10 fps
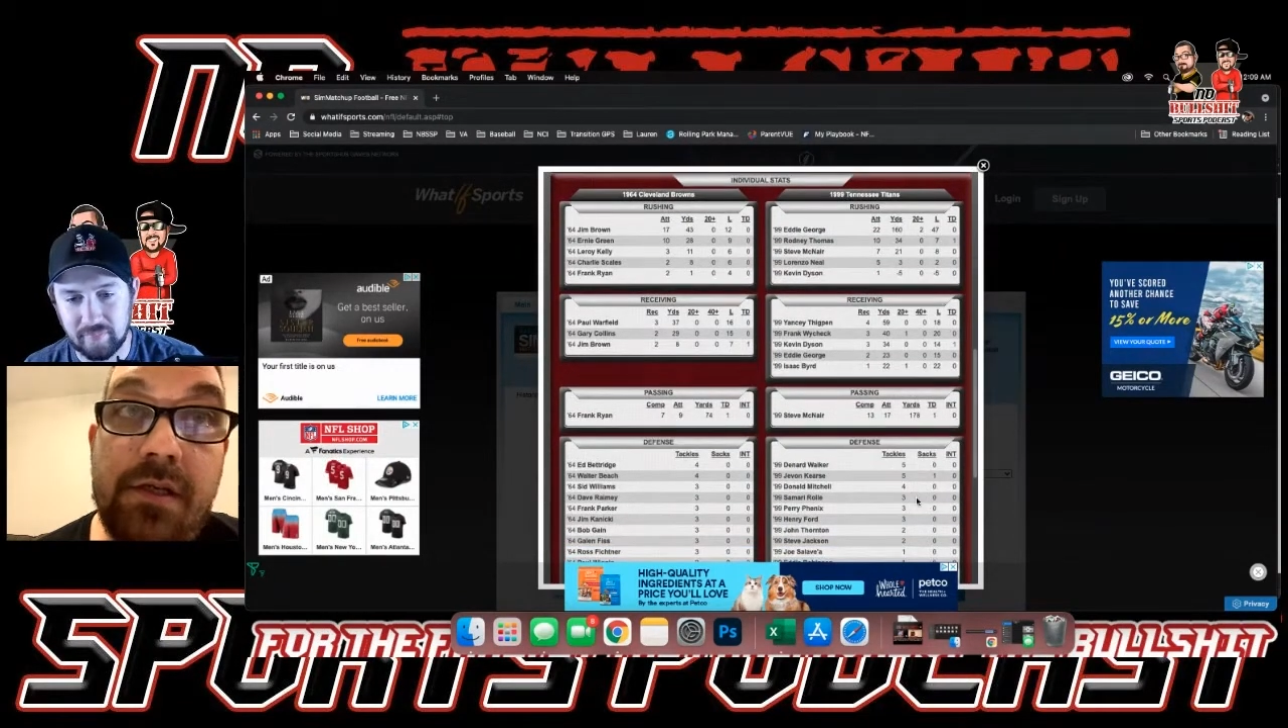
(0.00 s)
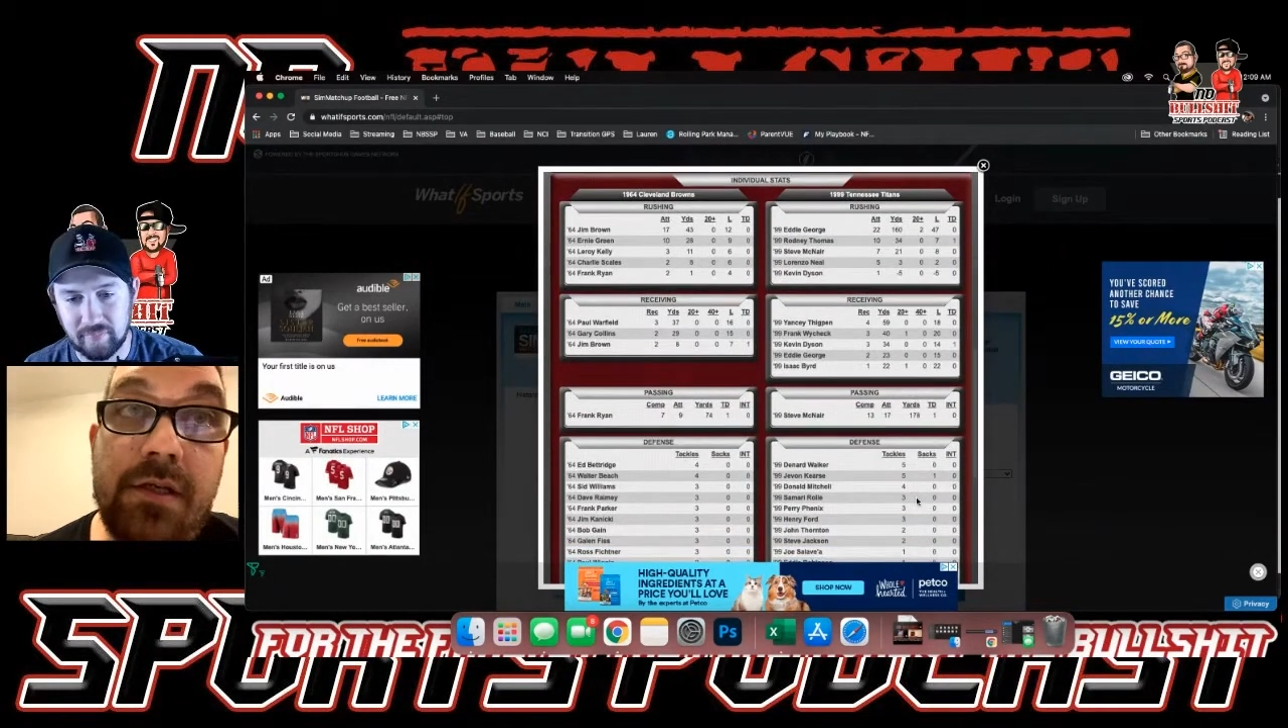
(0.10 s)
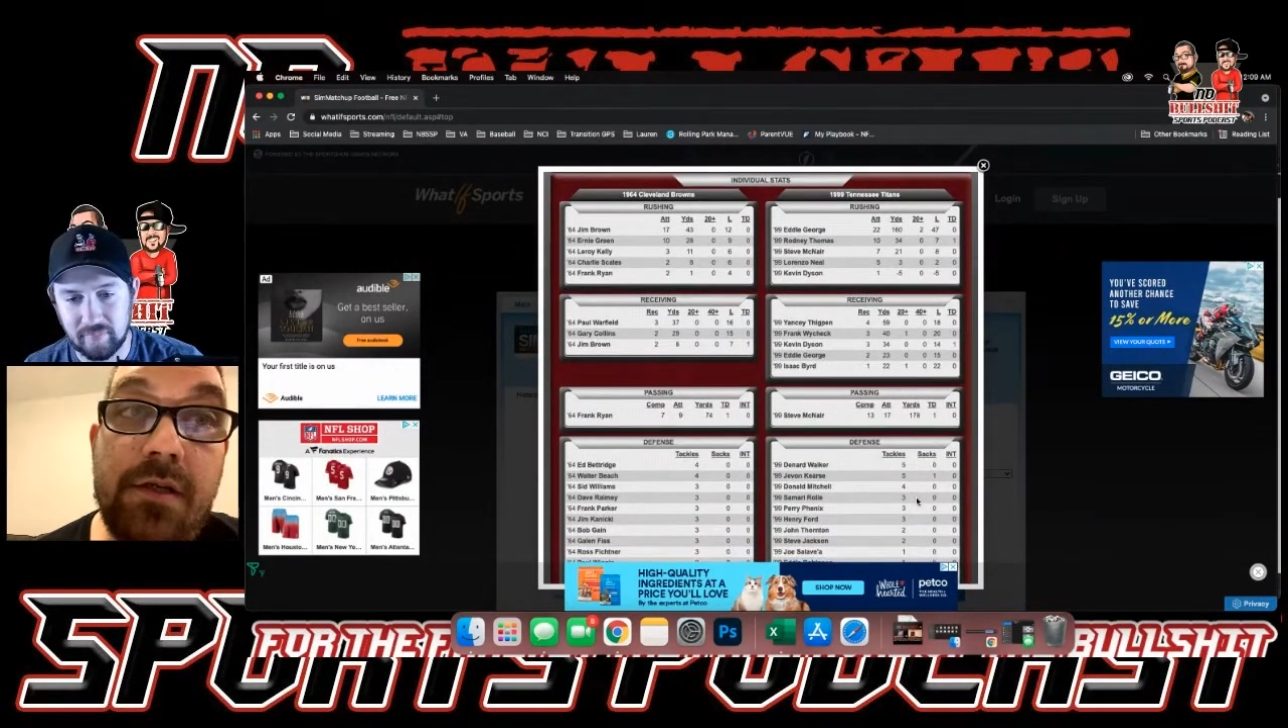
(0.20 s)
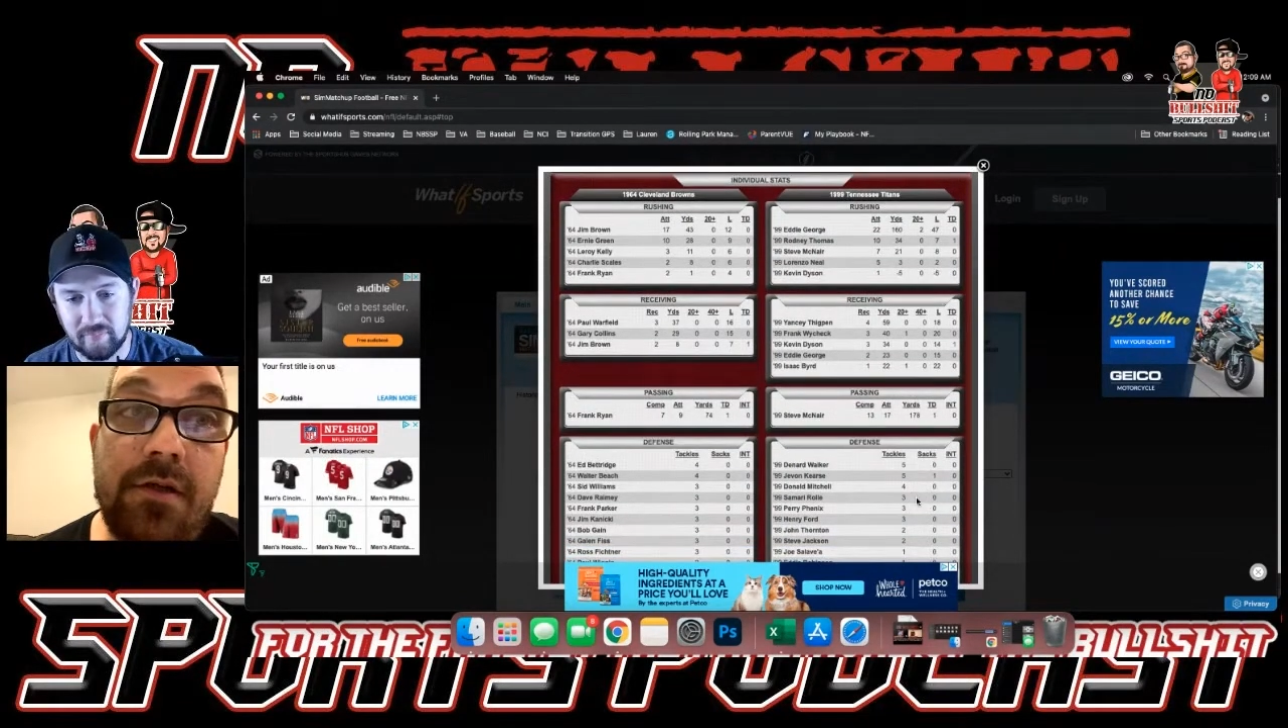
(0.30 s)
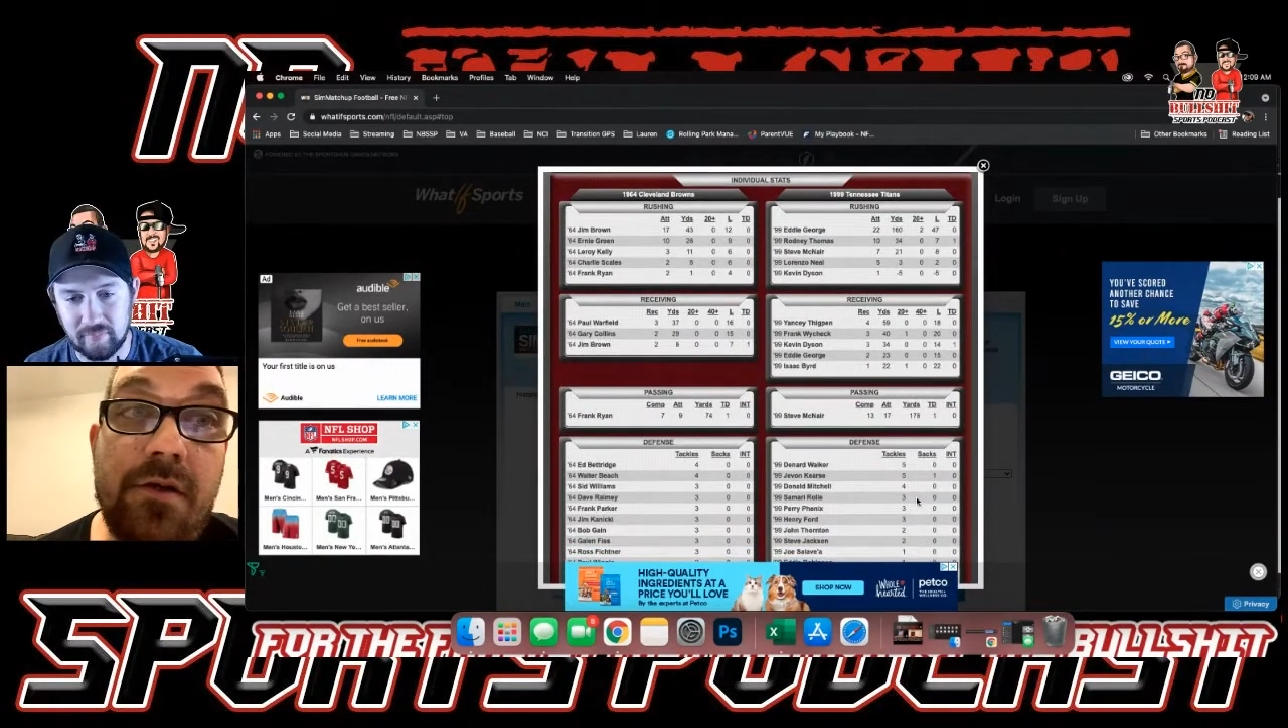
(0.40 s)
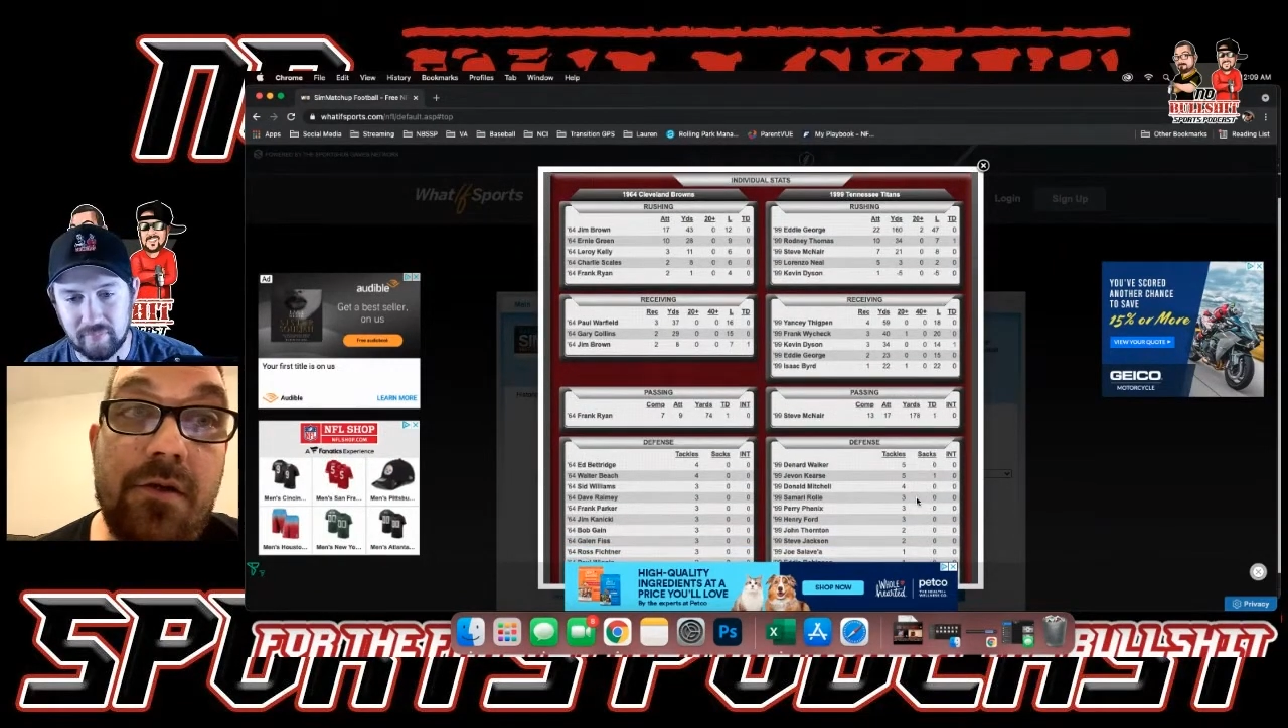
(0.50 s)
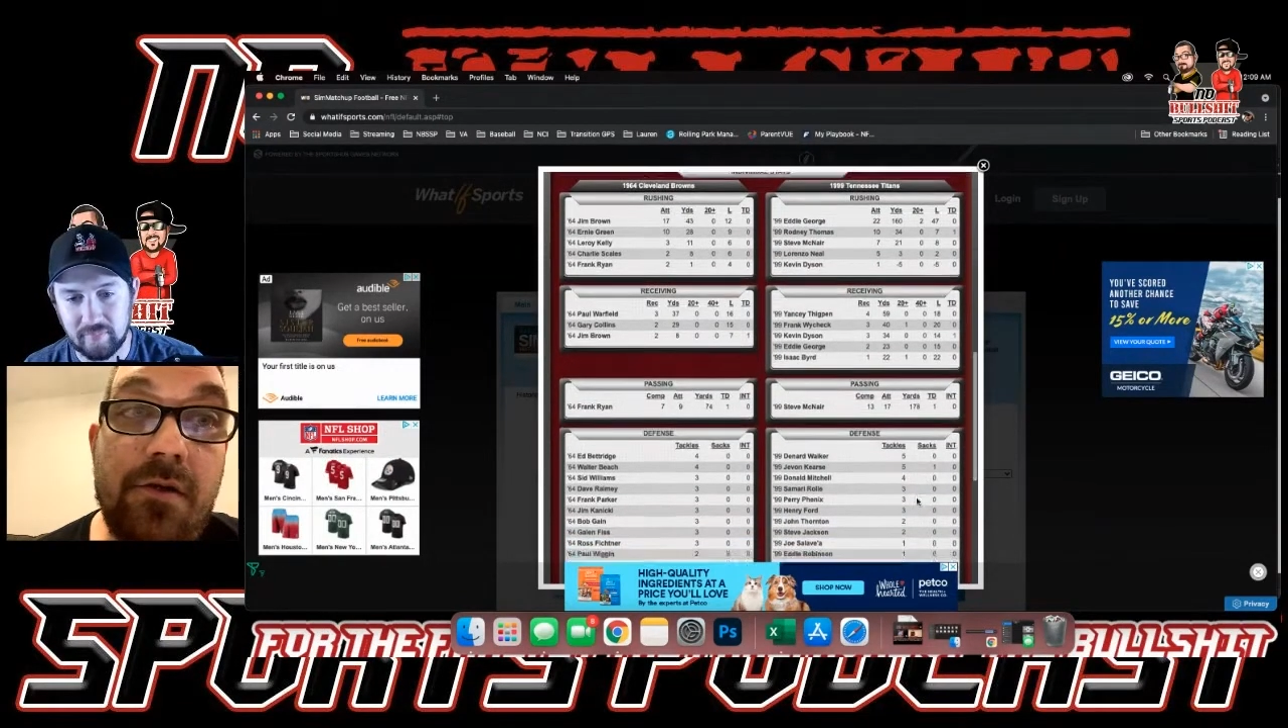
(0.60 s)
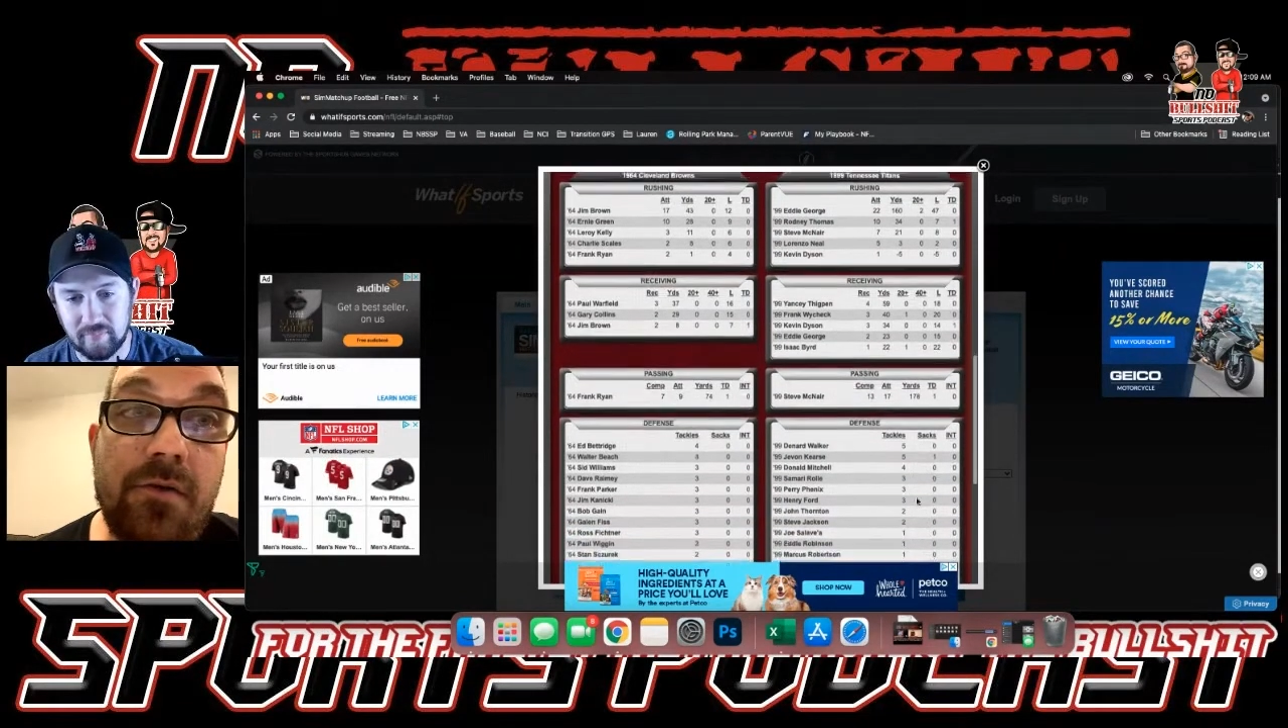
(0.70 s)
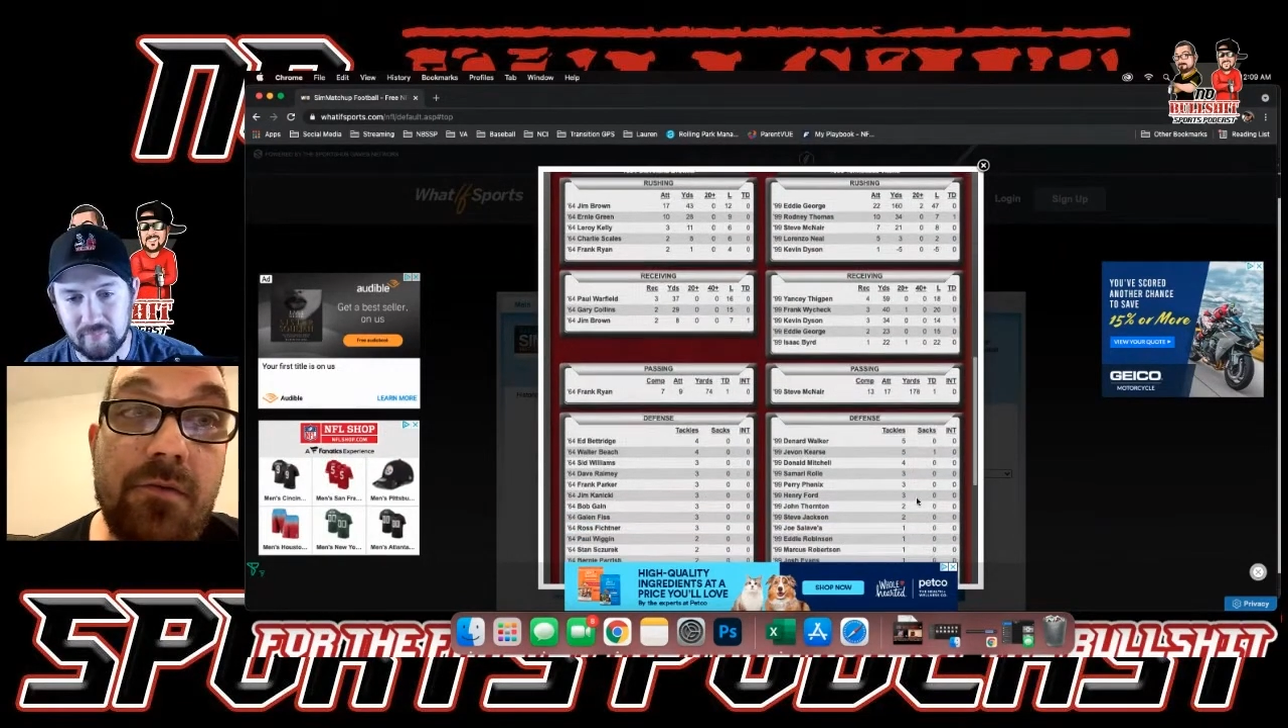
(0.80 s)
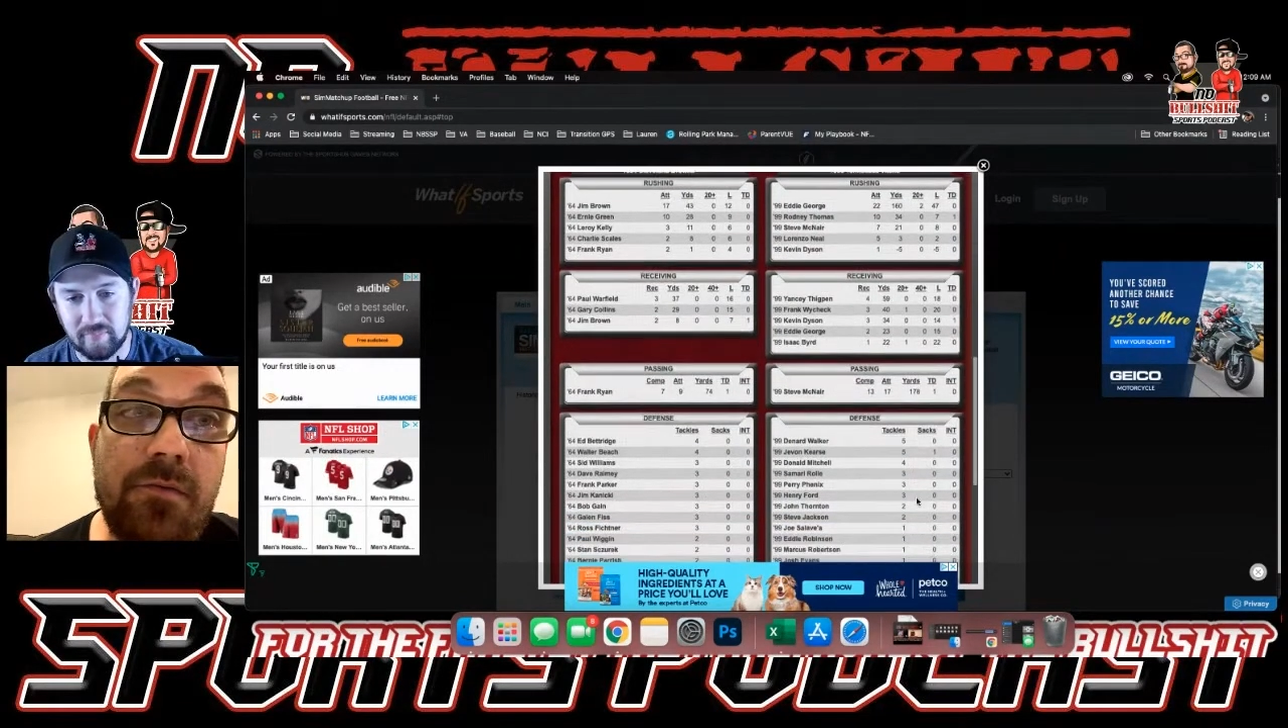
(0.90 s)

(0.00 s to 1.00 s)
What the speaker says: Yo,